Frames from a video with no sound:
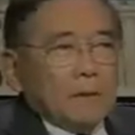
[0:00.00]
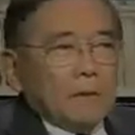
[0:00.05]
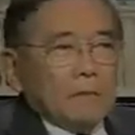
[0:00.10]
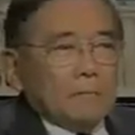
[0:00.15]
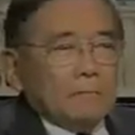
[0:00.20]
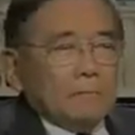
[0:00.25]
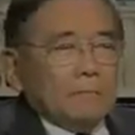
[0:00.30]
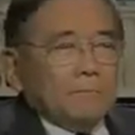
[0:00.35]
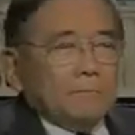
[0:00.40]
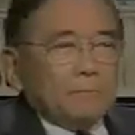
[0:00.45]

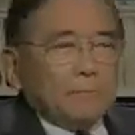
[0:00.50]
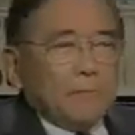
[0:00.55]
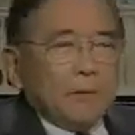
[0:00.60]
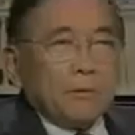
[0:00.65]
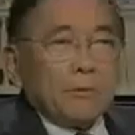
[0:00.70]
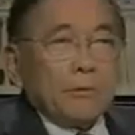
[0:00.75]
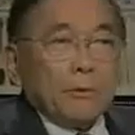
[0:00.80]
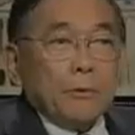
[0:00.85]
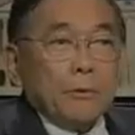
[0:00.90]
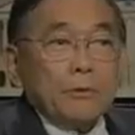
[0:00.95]

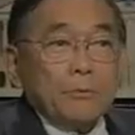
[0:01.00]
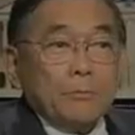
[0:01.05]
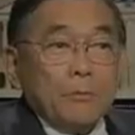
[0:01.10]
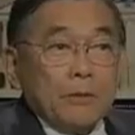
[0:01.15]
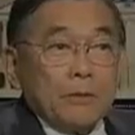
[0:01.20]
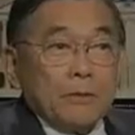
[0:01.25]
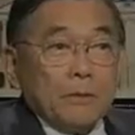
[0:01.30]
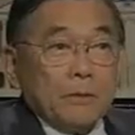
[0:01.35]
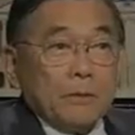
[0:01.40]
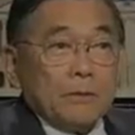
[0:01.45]
insurance
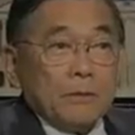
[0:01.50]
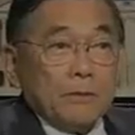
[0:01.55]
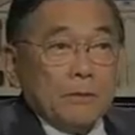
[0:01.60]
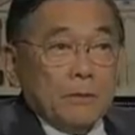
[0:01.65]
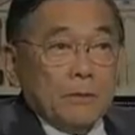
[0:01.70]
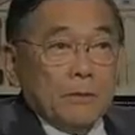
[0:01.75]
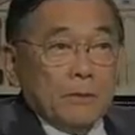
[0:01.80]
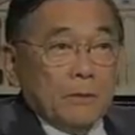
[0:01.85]
business